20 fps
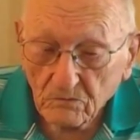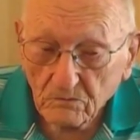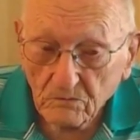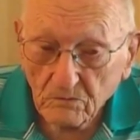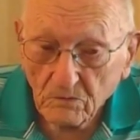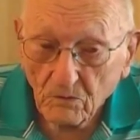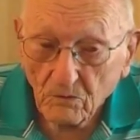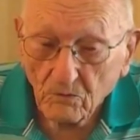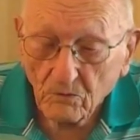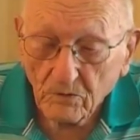
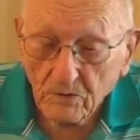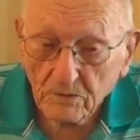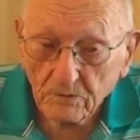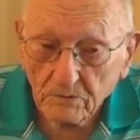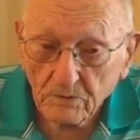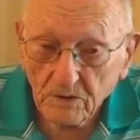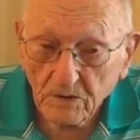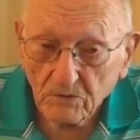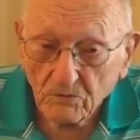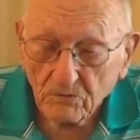know
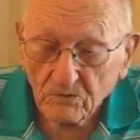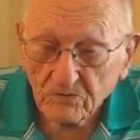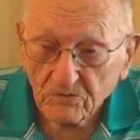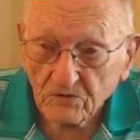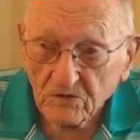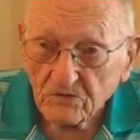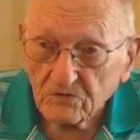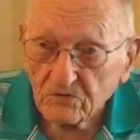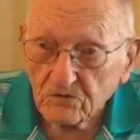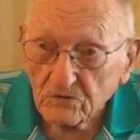whether he was
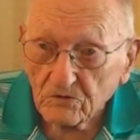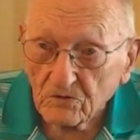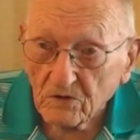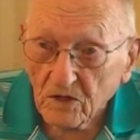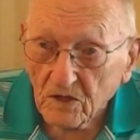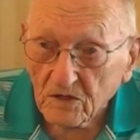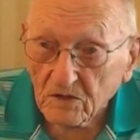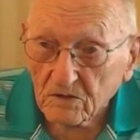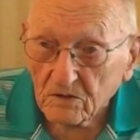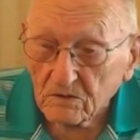injured,
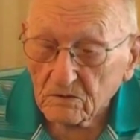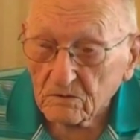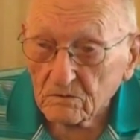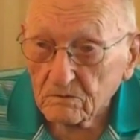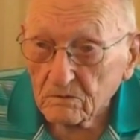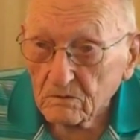like a